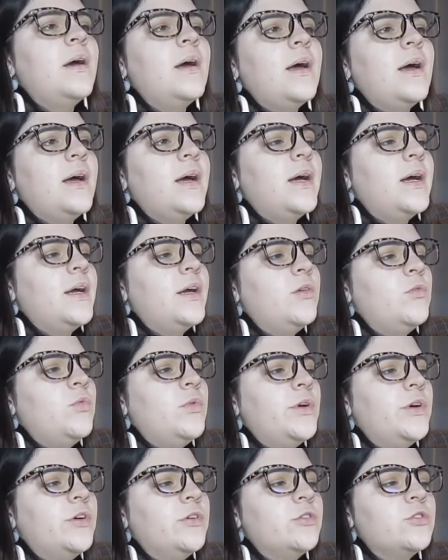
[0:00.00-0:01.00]
I
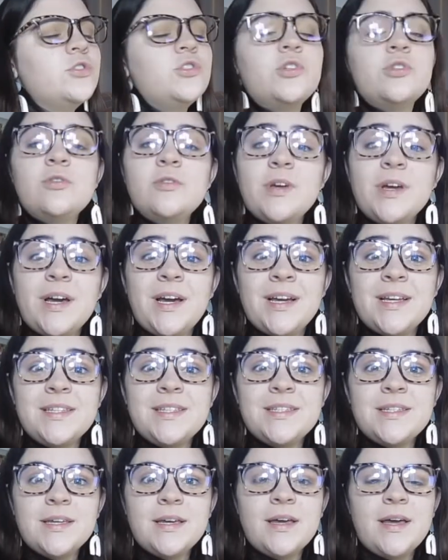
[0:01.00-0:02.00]
will show you
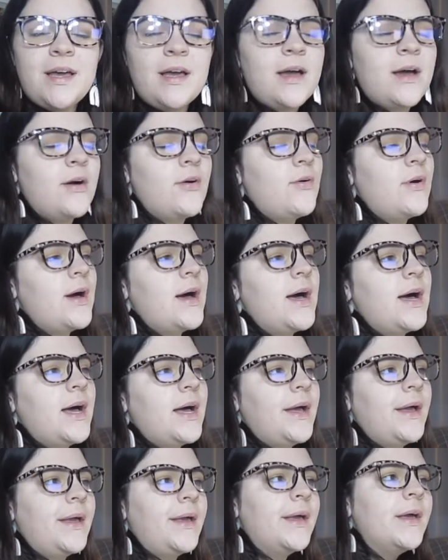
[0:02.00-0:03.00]
guys how
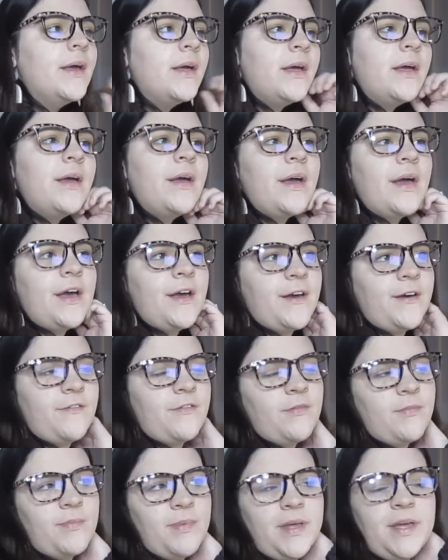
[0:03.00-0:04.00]
I
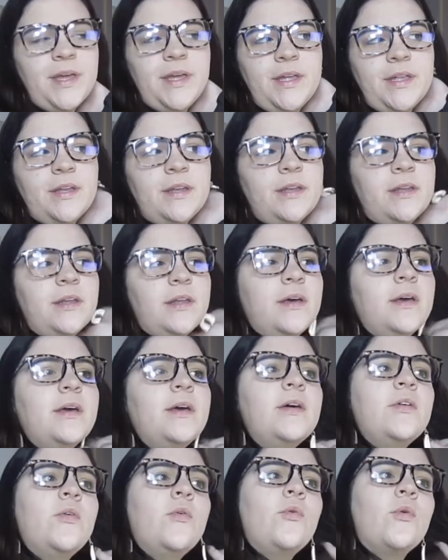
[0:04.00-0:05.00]
have been
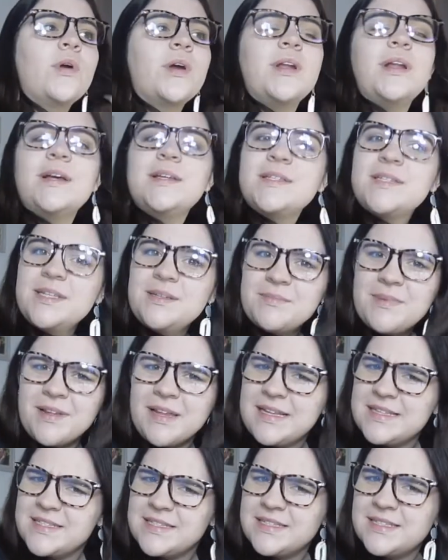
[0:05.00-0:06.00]
organizing my
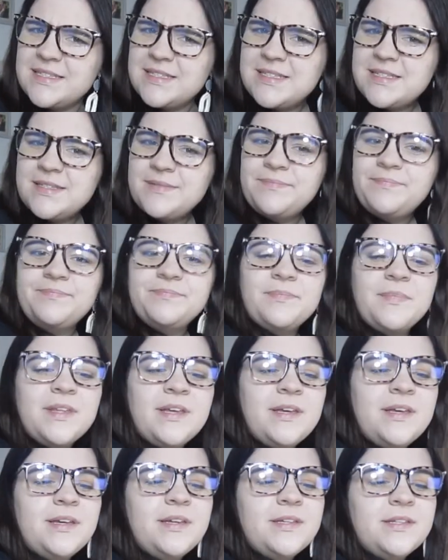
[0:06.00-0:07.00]
lessons.
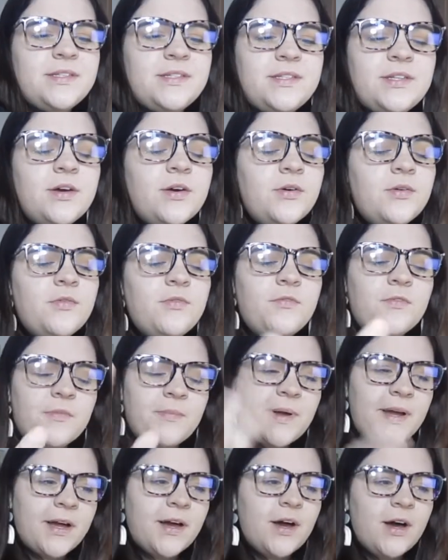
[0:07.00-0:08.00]
So for
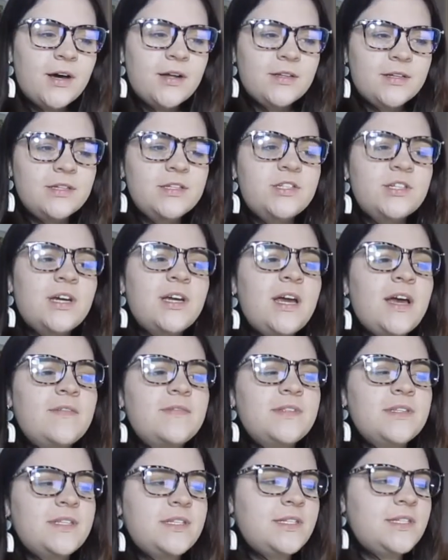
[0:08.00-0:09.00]
my college, I have
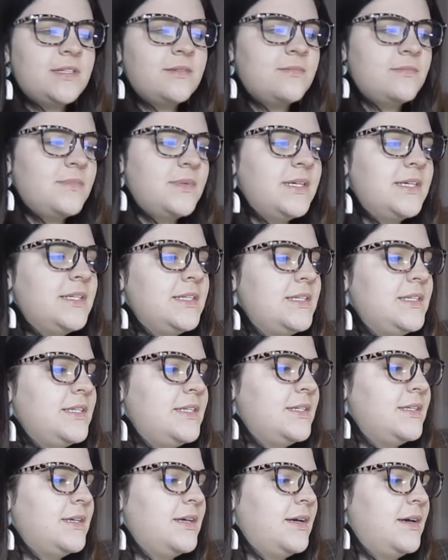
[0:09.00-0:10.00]
to submit
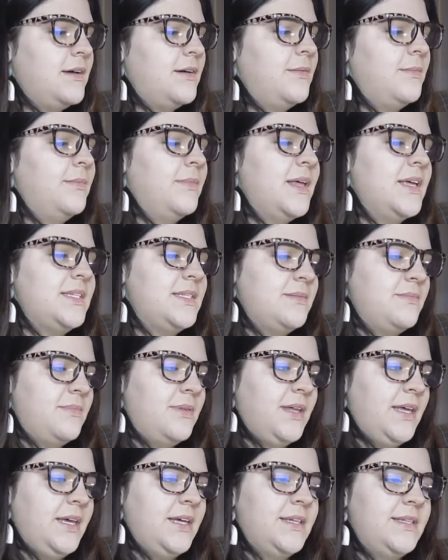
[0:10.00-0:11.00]
lesson
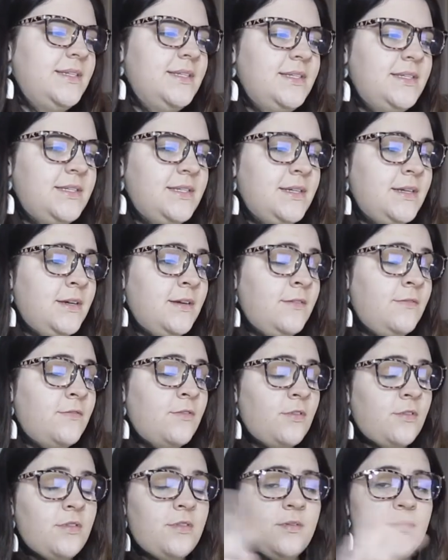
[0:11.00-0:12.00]
plans
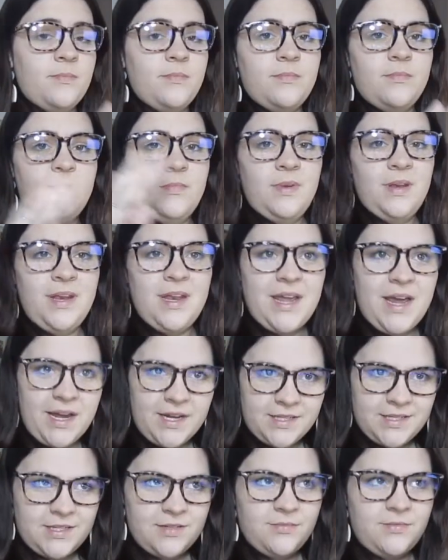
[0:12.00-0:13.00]
for the
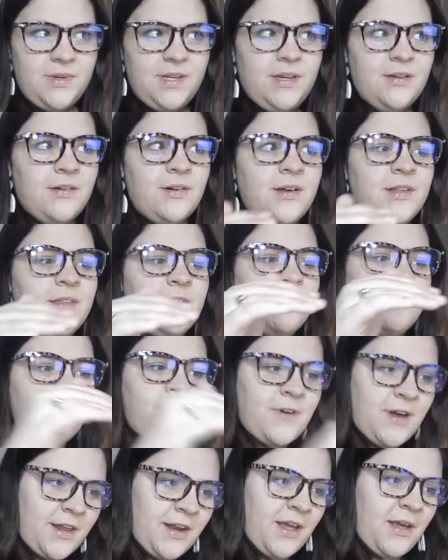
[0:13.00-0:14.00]
next week on the
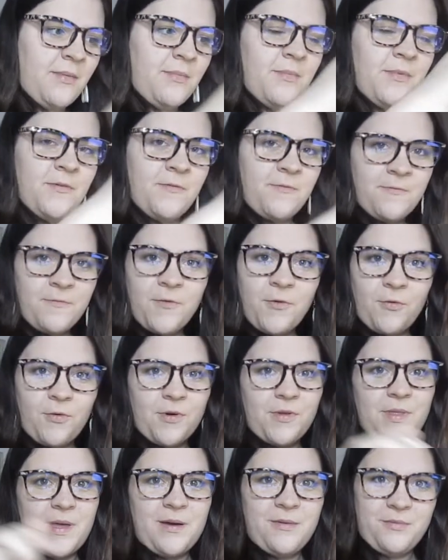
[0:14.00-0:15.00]
Friday
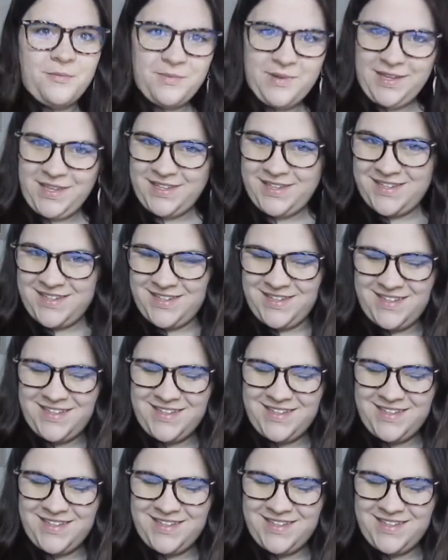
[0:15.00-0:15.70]
before that week,